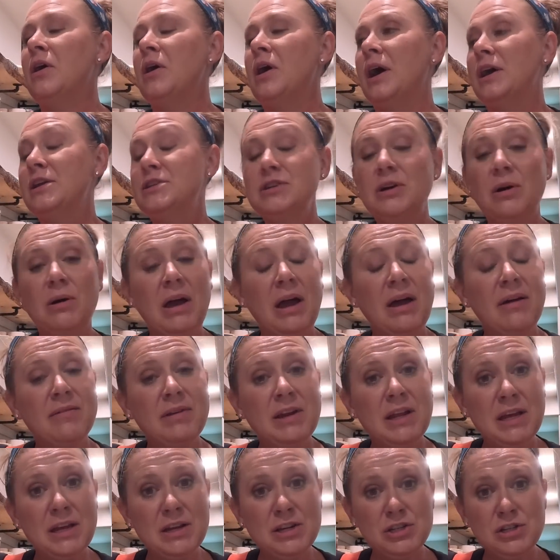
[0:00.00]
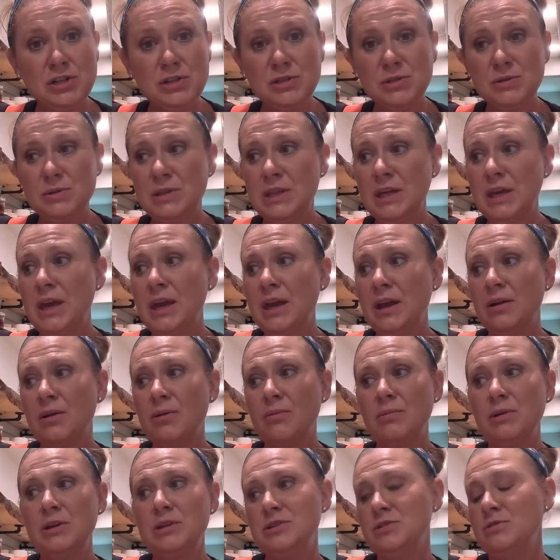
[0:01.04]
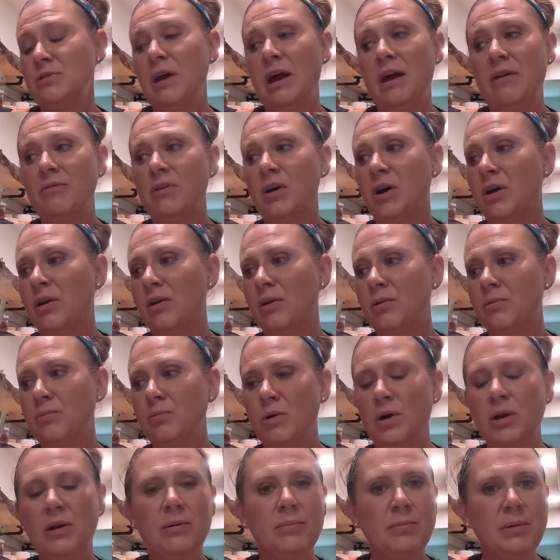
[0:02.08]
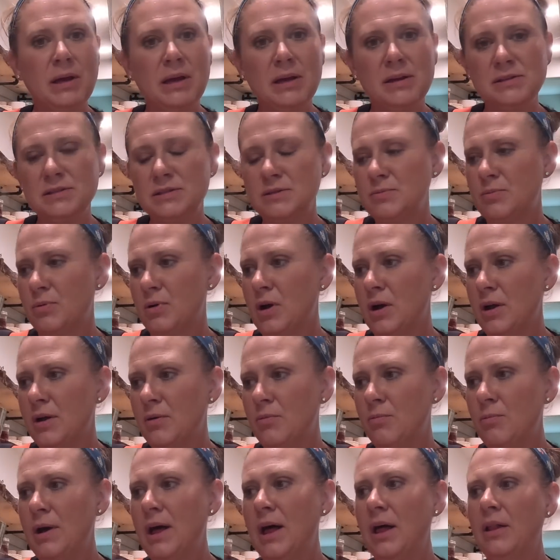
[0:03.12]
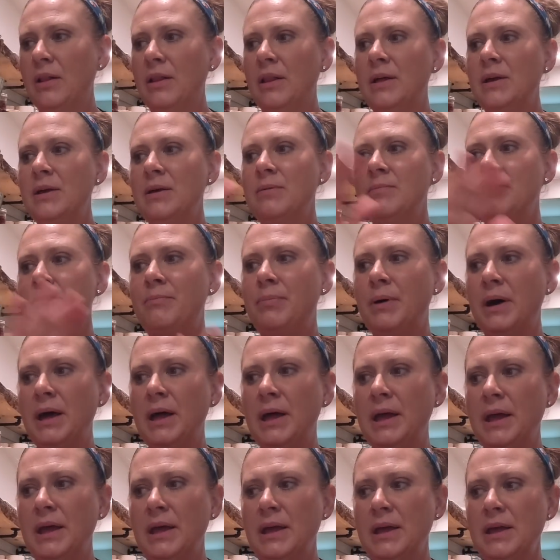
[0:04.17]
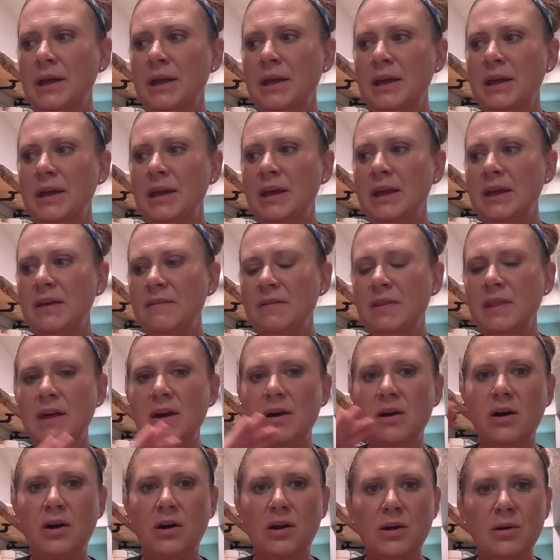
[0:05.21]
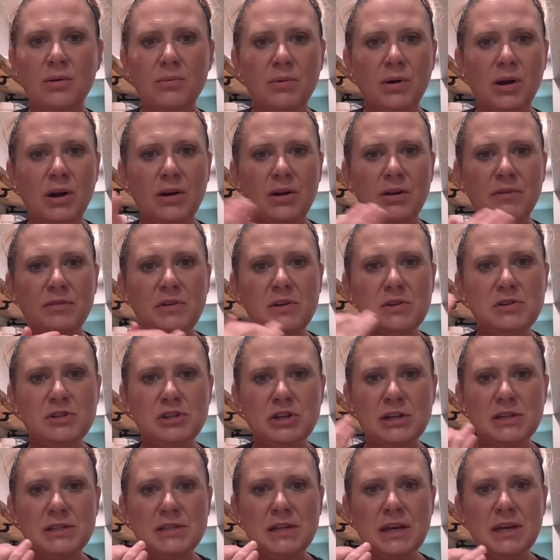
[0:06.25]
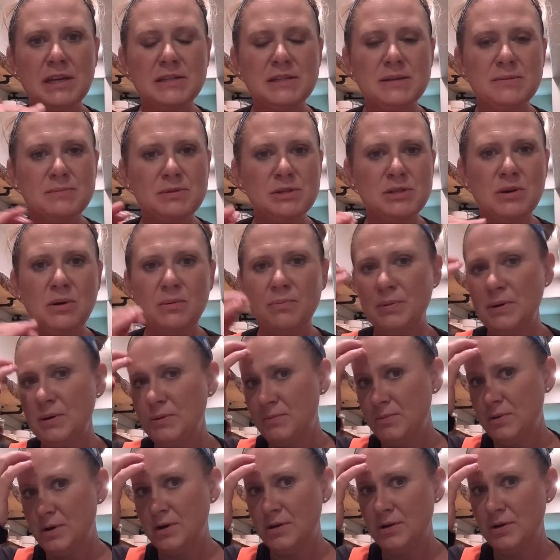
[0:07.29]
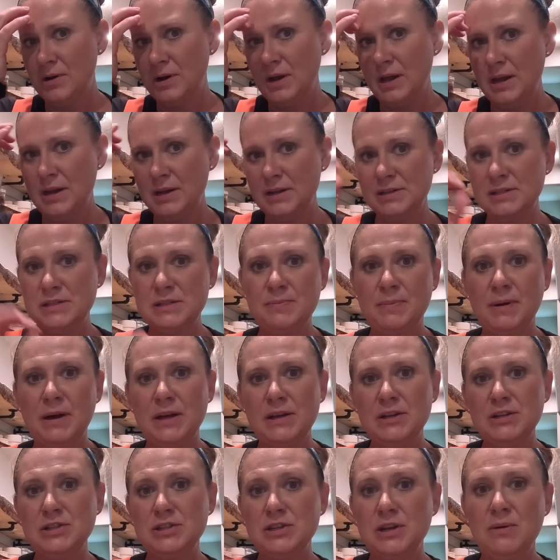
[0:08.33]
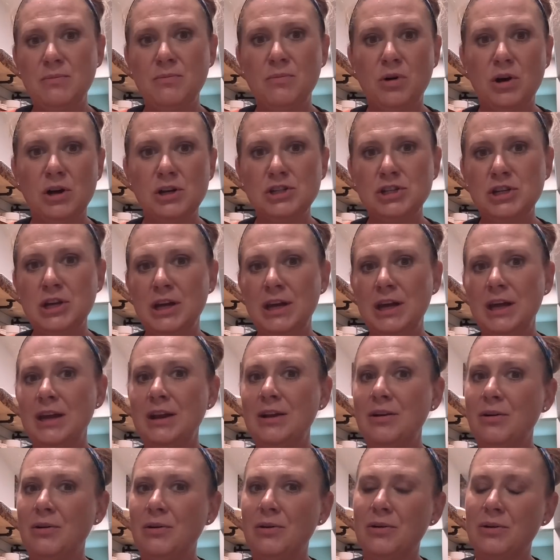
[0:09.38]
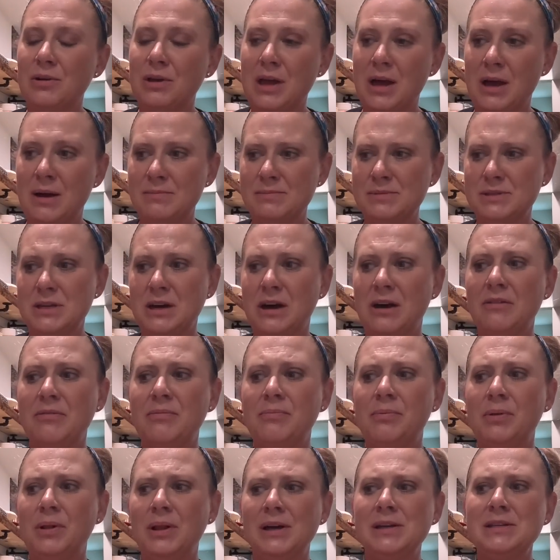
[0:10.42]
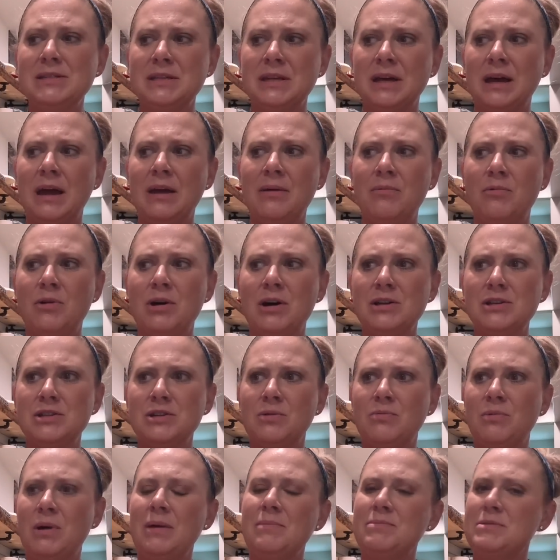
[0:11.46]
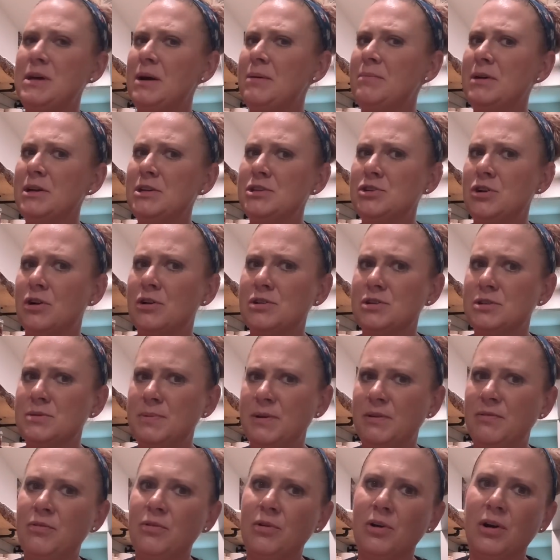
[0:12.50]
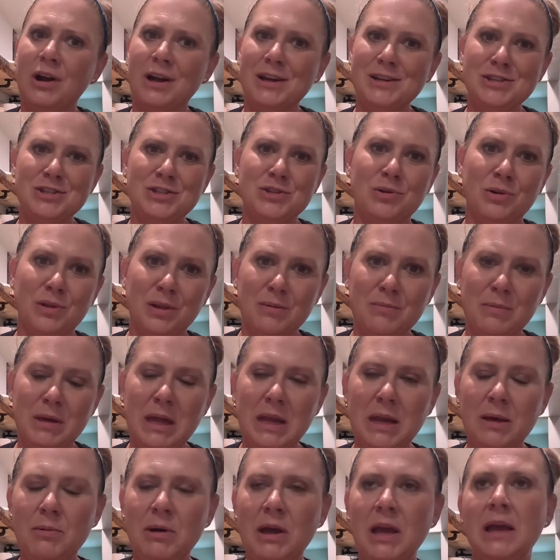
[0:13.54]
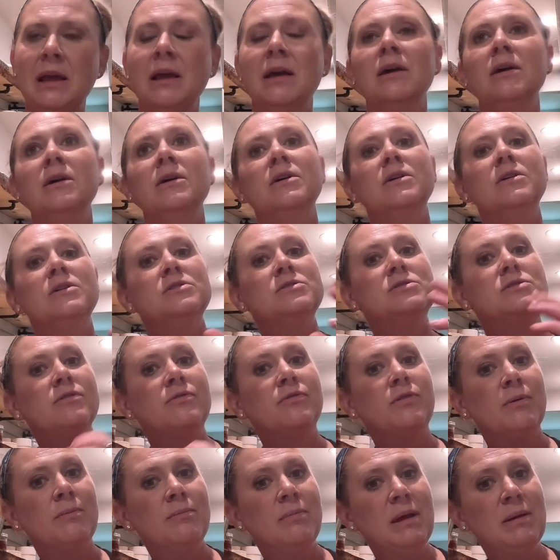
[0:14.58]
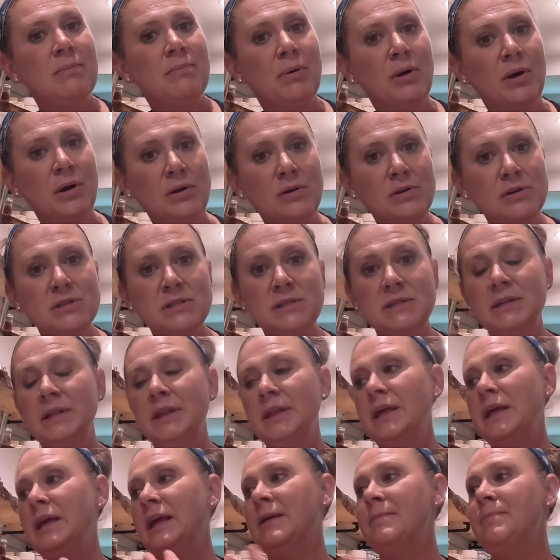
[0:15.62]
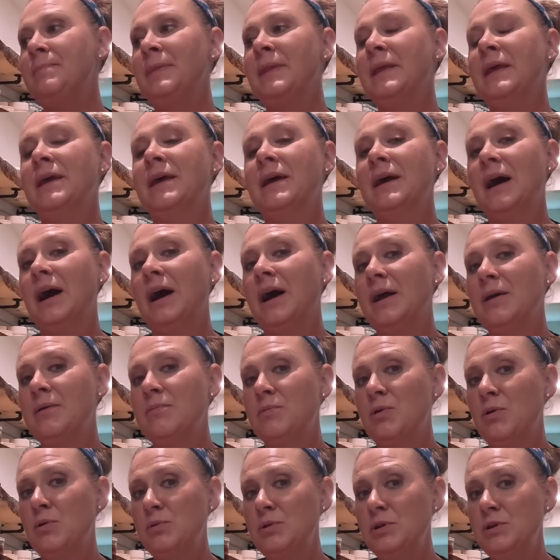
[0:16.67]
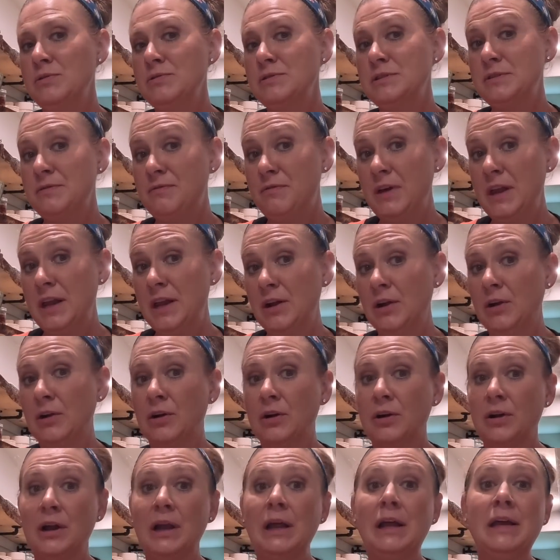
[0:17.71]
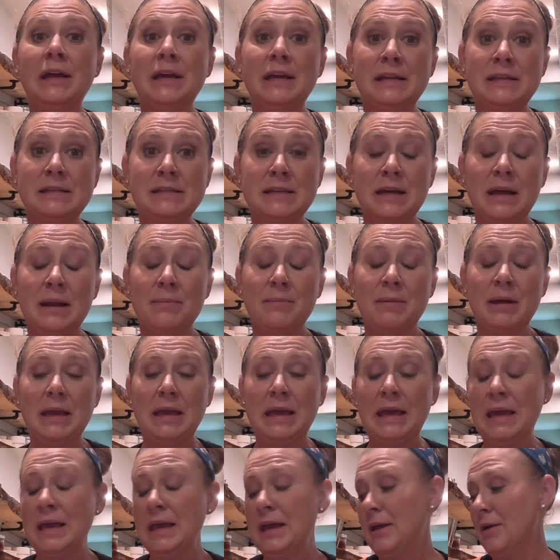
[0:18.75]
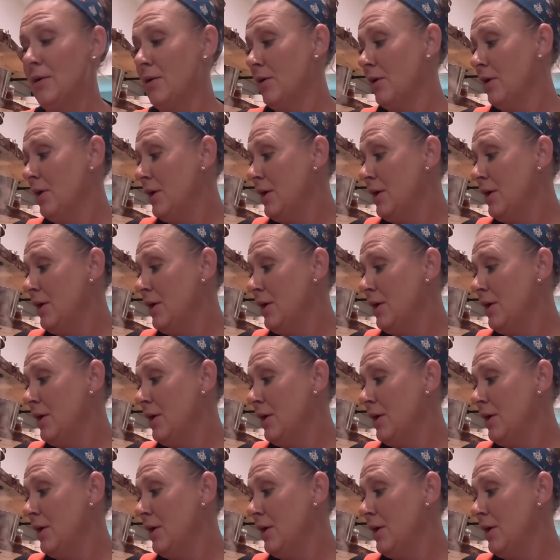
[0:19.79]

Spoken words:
I don't have any issues with the canner. We do have hard water because we're on a well, but even that hard water, if you just take some soap and water and a sponge and wash it, it all comes off. Plus, I want to wipe down my jars before I store them anyway. So for me personally, I won't use vinegar inside of my canner.